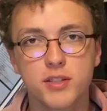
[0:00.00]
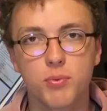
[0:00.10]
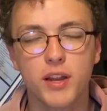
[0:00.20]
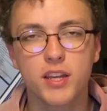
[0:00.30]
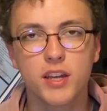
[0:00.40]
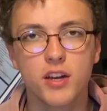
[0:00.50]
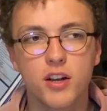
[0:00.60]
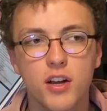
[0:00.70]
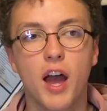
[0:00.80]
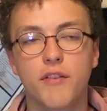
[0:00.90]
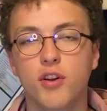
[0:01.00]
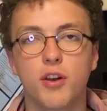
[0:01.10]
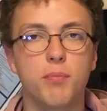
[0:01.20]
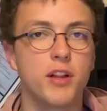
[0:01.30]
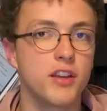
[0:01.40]
went here. I've gone
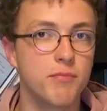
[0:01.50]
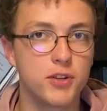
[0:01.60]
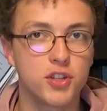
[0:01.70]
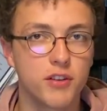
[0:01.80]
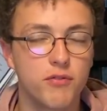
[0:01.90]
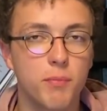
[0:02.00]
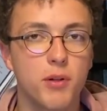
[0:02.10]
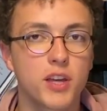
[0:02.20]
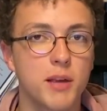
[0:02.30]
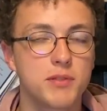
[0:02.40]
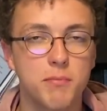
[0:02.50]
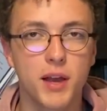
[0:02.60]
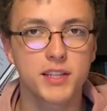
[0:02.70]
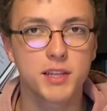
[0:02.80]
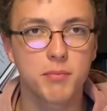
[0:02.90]
to plenty of Michigan football games and
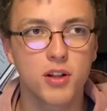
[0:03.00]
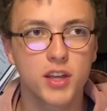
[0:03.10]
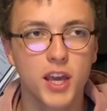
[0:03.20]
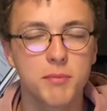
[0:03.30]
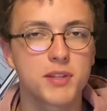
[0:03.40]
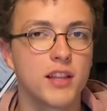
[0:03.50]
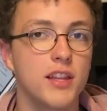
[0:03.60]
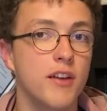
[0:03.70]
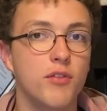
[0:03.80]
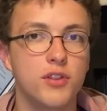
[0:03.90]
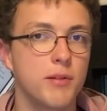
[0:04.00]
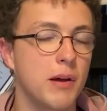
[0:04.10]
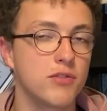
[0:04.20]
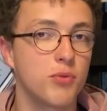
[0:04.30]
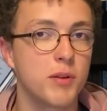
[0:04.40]
basketball games. I live only
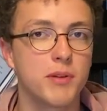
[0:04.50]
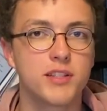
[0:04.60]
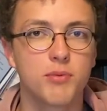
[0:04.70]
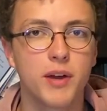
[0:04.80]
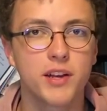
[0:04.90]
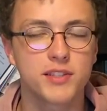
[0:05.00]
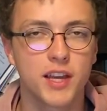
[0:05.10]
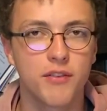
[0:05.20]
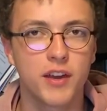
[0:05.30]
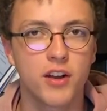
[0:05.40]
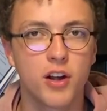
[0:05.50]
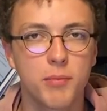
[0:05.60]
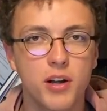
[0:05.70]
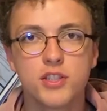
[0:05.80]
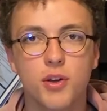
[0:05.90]
about 20 minutes away outside of Ann
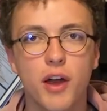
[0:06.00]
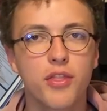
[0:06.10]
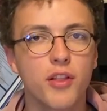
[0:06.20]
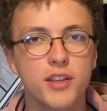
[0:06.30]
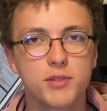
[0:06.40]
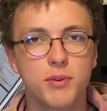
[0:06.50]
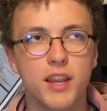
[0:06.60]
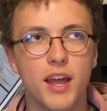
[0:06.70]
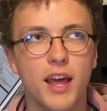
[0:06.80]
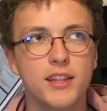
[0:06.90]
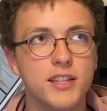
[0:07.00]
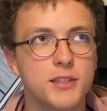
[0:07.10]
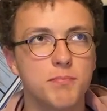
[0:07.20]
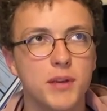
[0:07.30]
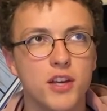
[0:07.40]
Arbor. So I thought this would at
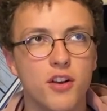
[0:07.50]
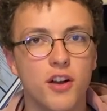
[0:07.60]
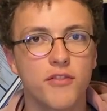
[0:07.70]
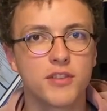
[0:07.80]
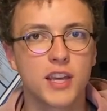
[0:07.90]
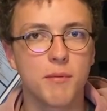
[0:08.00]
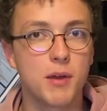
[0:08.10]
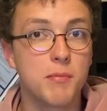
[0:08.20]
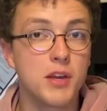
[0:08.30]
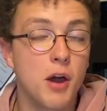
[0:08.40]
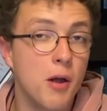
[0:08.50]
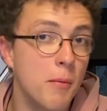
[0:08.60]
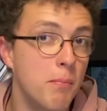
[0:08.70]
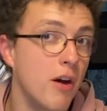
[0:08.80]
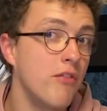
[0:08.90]
least be good enough to get maybe an above